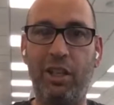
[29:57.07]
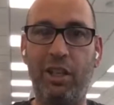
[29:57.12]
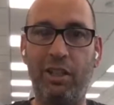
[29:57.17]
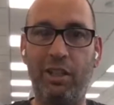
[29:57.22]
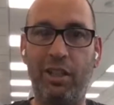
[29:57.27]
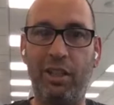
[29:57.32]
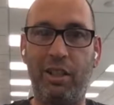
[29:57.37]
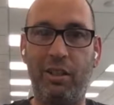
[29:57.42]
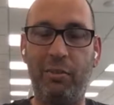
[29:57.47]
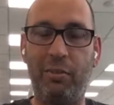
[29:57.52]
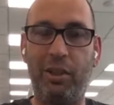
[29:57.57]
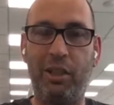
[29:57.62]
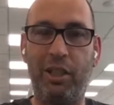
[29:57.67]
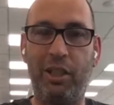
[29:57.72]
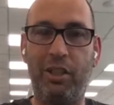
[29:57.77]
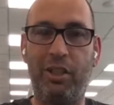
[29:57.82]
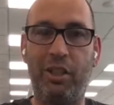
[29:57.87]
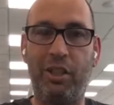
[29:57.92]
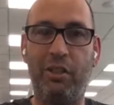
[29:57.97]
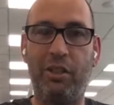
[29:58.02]
yeah,
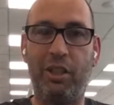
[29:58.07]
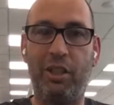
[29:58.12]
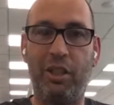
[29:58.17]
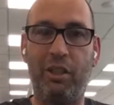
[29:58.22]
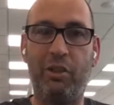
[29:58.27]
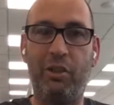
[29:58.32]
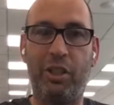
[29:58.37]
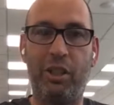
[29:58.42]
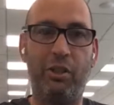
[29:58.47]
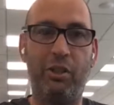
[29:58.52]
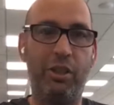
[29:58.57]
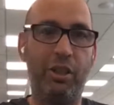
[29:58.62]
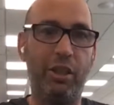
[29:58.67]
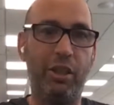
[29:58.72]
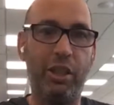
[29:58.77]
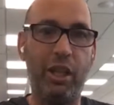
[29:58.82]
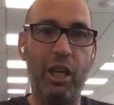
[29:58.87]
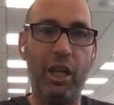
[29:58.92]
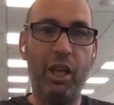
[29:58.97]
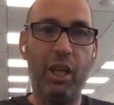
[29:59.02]
in all
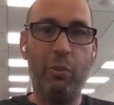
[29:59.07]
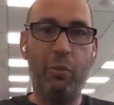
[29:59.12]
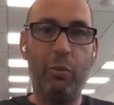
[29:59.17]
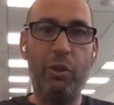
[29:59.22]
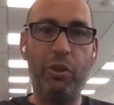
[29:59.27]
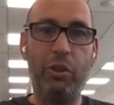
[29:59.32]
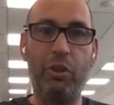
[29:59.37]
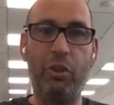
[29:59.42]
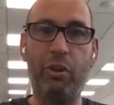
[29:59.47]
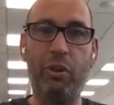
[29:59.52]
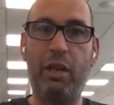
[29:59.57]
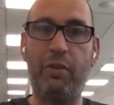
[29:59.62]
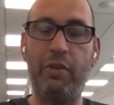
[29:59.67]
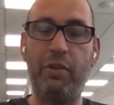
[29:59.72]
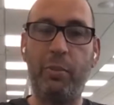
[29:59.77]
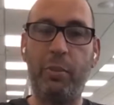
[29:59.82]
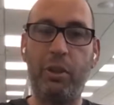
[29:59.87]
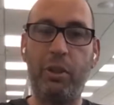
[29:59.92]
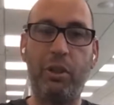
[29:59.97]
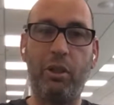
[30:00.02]
seriousness, we do have a
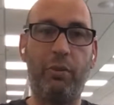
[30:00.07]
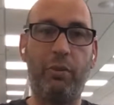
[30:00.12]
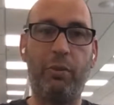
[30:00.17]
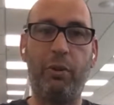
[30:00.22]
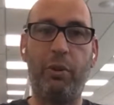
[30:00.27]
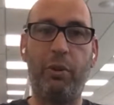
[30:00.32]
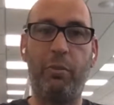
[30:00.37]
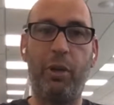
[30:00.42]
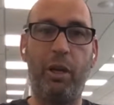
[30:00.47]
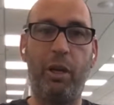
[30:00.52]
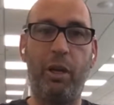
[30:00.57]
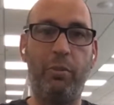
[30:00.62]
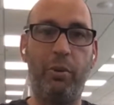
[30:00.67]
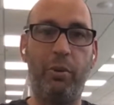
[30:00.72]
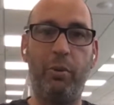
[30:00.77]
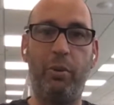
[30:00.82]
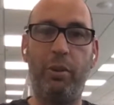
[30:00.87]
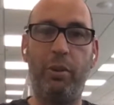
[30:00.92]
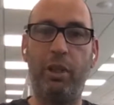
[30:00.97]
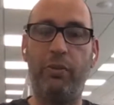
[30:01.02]
special offer at the
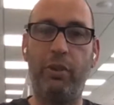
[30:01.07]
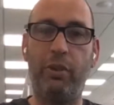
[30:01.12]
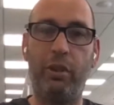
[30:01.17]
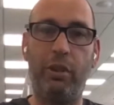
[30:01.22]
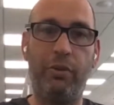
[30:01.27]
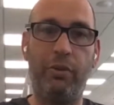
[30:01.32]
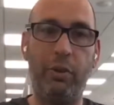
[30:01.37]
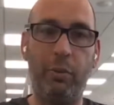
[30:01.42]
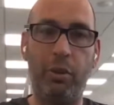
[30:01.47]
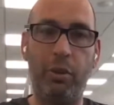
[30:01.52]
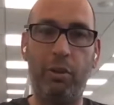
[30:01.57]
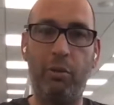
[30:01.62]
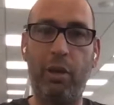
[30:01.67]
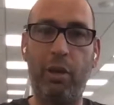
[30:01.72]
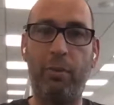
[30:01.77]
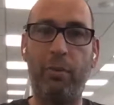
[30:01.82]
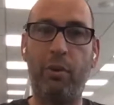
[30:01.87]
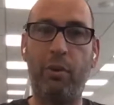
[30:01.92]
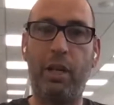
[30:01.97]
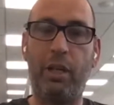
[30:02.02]
moment where if you want to
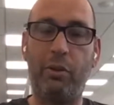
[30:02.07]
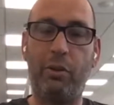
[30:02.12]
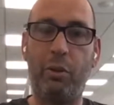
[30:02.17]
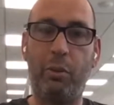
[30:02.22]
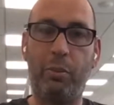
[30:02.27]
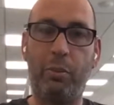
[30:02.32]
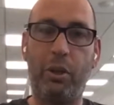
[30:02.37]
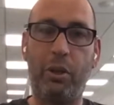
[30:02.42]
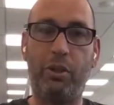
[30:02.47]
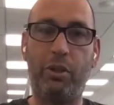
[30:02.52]
upgrade to a pro